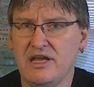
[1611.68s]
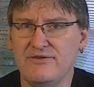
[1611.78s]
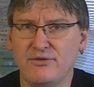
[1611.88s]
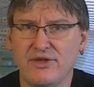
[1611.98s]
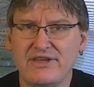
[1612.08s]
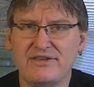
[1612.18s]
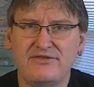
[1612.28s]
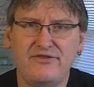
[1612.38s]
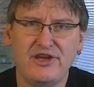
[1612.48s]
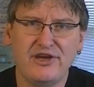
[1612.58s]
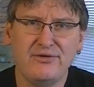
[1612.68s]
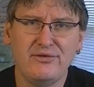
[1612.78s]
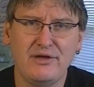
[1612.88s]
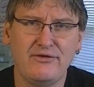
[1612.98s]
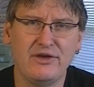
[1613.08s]
And if you like this video,
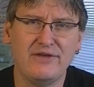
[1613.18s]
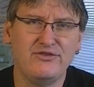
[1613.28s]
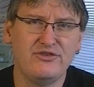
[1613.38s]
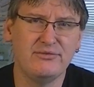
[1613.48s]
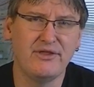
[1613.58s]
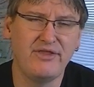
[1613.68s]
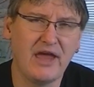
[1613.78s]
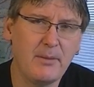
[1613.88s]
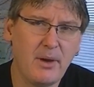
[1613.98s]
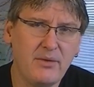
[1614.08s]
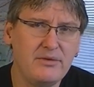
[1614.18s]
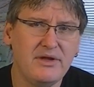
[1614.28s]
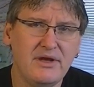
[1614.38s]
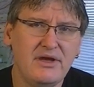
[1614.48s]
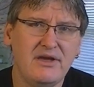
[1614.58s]
if it gives you something to think
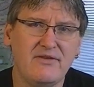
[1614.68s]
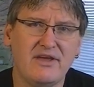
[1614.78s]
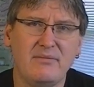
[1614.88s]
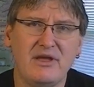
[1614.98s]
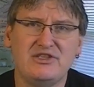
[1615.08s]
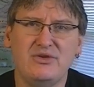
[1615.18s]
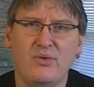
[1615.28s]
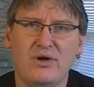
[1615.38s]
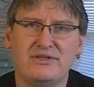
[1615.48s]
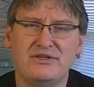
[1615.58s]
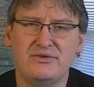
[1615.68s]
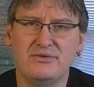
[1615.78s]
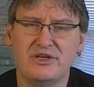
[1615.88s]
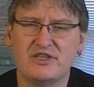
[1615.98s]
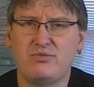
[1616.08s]
about, if it makes you want
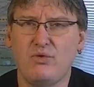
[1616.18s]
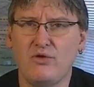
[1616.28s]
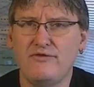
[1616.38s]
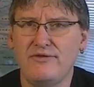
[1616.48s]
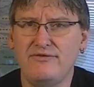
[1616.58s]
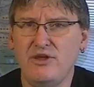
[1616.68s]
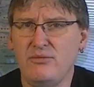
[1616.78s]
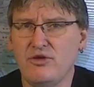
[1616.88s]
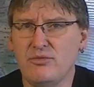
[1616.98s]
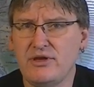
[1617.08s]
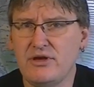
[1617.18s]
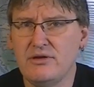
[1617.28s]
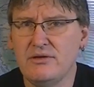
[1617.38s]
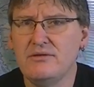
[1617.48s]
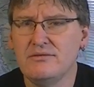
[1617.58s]
to explore
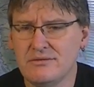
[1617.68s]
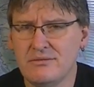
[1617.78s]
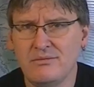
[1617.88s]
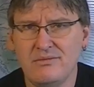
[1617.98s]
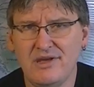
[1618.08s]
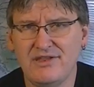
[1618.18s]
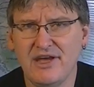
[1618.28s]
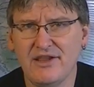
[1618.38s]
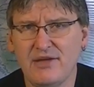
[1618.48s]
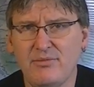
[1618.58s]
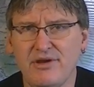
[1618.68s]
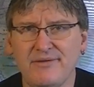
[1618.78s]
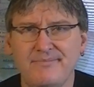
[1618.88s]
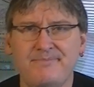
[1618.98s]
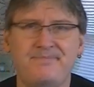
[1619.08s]
15mm, hit that like
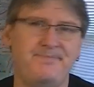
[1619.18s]
button.